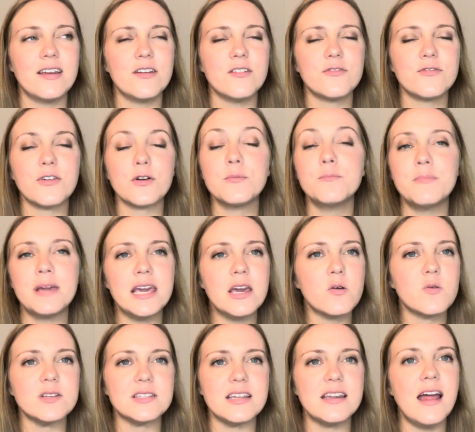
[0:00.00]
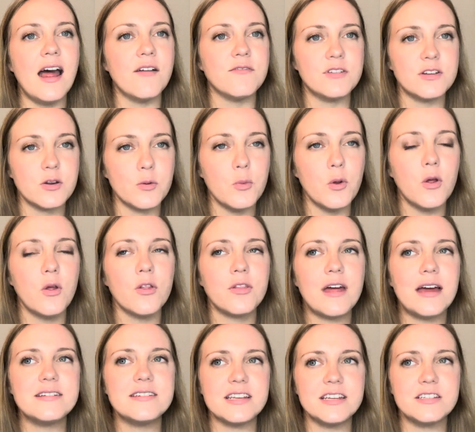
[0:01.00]
for me, it was inevitable
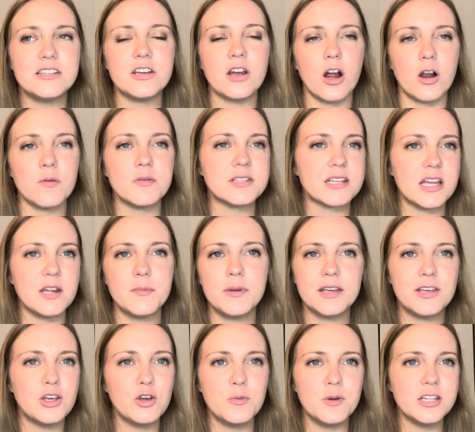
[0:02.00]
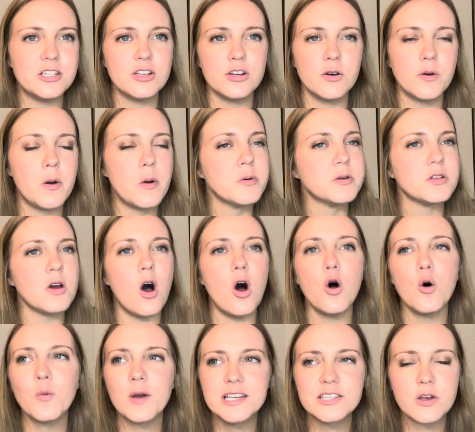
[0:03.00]
that DTR was going to be QB2. It was
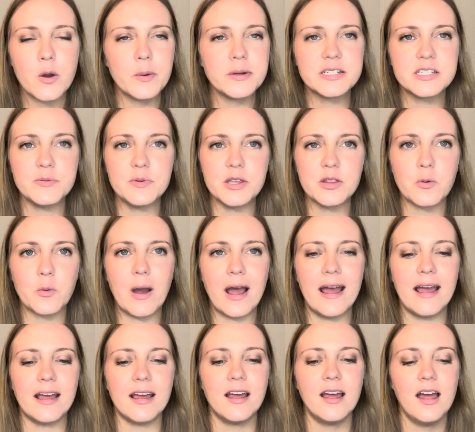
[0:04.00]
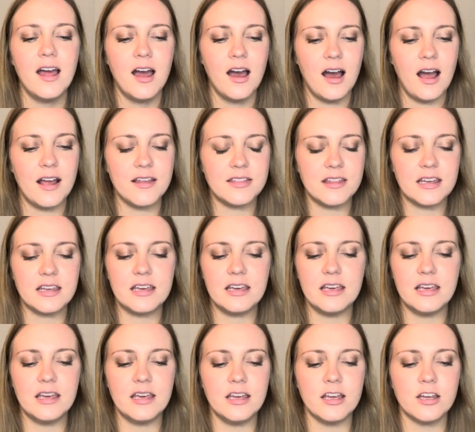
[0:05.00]
always going to be the way. I think
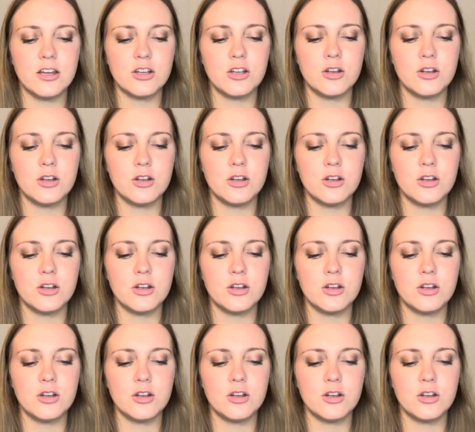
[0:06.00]
he